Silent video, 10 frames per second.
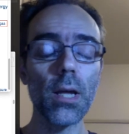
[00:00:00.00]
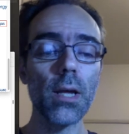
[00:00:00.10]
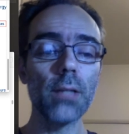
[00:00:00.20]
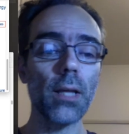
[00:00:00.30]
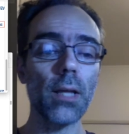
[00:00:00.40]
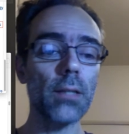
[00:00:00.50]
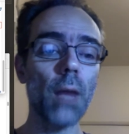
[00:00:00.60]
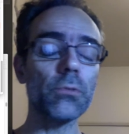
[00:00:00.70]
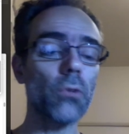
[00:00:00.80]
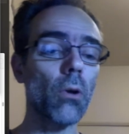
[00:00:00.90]
that comes
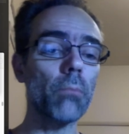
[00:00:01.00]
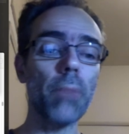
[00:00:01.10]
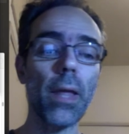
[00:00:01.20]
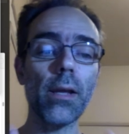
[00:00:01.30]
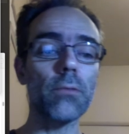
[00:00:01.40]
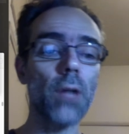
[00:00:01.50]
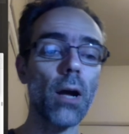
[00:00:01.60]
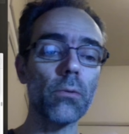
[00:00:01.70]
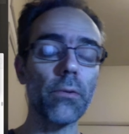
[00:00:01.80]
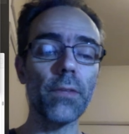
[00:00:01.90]
from playing around
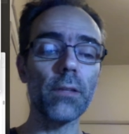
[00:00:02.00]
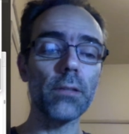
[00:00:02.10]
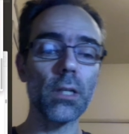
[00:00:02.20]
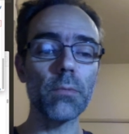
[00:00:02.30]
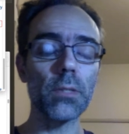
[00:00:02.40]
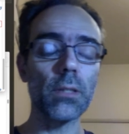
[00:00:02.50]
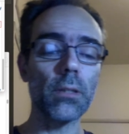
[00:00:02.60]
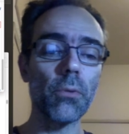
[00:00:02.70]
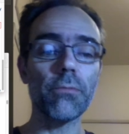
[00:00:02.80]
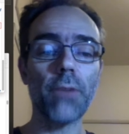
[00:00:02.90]
with the terms in the
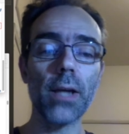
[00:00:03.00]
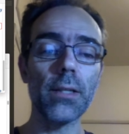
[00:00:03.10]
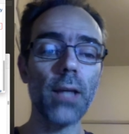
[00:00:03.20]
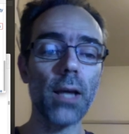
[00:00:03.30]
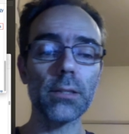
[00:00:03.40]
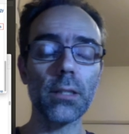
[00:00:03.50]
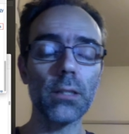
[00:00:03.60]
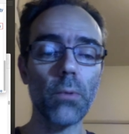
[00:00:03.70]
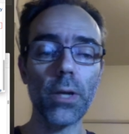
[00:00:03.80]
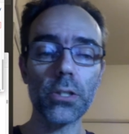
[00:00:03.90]
modified Einstein
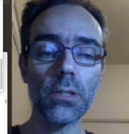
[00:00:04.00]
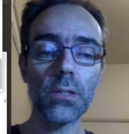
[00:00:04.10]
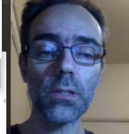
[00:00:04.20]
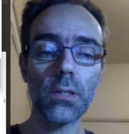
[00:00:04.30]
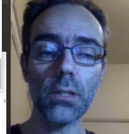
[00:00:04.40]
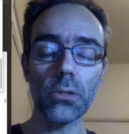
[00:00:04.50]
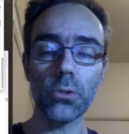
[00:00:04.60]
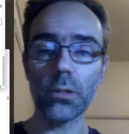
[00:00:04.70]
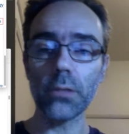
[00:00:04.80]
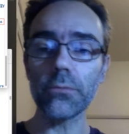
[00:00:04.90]
equations in the
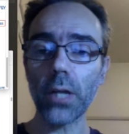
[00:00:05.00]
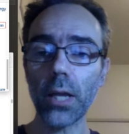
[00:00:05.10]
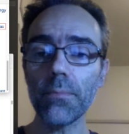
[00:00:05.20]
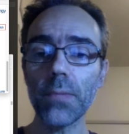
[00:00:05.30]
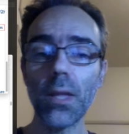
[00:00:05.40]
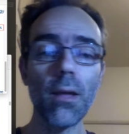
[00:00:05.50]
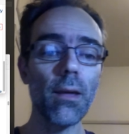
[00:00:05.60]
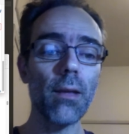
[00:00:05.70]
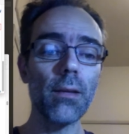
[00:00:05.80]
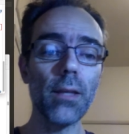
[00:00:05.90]
Jordan frame, and
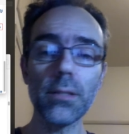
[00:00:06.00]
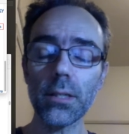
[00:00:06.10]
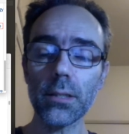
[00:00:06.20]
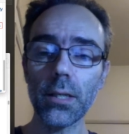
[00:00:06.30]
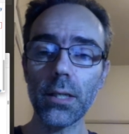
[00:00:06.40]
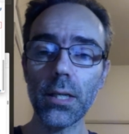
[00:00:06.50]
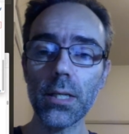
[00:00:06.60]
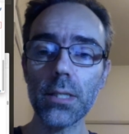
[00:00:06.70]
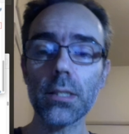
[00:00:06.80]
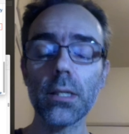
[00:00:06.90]
neither it
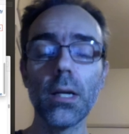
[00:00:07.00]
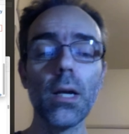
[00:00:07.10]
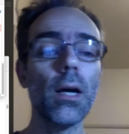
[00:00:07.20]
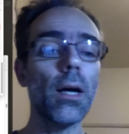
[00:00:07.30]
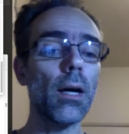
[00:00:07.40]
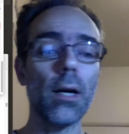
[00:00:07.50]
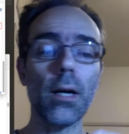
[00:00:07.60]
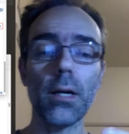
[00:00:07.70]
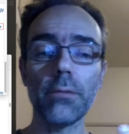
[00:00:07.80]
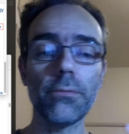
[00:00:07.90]
is a
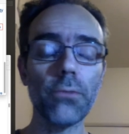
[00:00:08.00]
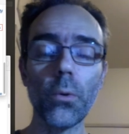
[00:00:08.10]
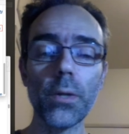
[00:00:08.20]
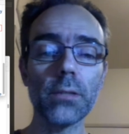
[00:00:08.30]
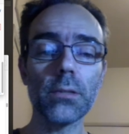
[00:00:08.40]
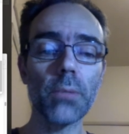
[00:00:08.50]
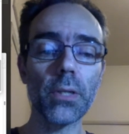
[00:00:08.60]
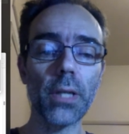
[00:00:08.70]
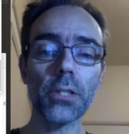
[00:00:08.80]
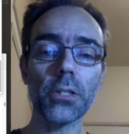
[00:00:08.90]
fluid
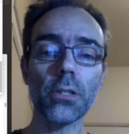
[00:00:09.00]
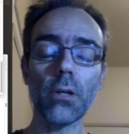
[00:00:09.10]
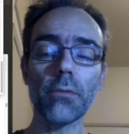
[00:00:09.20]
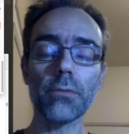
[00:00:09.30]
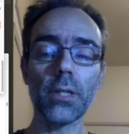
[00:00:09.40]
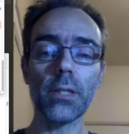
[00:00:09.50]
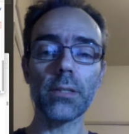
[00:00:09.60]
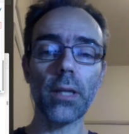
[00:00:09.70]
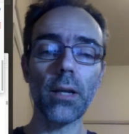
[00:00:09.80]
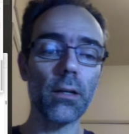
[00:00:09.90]
interpretation of the
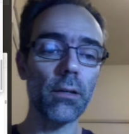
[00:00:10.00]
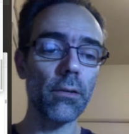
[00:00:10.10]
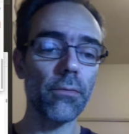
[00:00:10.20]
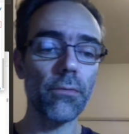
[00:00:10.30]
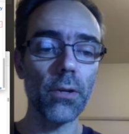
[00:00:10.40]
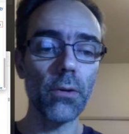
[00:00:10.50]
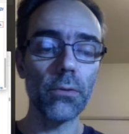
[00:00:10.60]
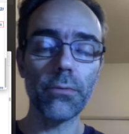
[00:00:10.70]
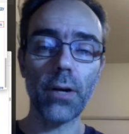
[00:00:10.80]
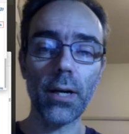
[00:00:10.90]
scalar field
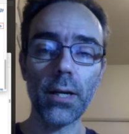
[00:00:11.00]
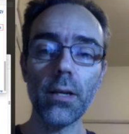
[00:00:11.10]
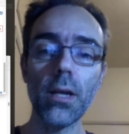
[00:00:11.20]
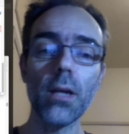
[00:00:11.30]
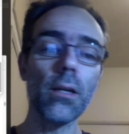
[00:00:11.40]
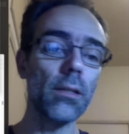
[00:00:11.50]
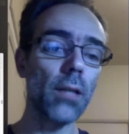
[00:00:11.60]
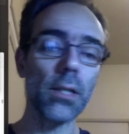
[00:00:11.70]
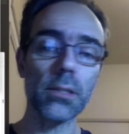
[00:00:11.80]
phi in the Einstein